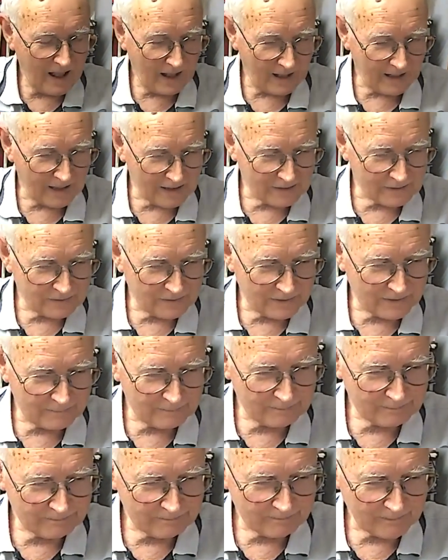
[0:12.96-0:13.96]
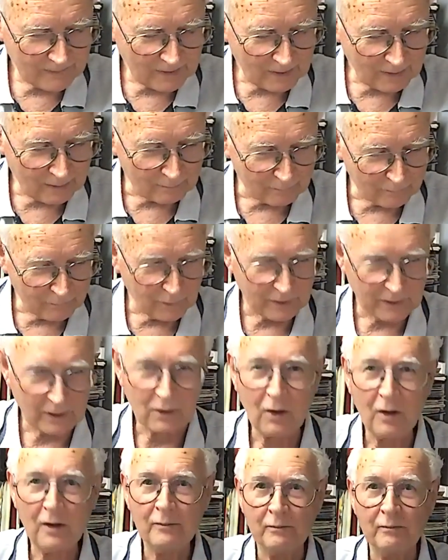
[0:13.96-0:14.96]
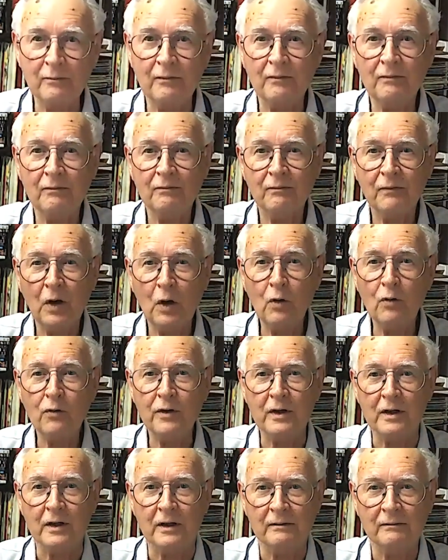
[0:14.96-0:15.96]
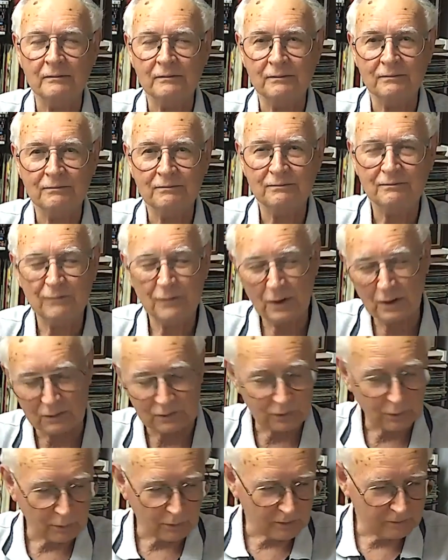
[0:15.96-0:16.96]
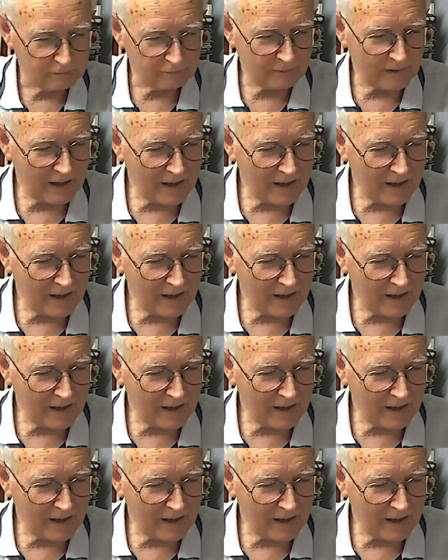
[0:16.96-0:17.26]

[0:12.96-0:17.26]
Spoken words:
and I'm feeling a lot healthier, well, sort of.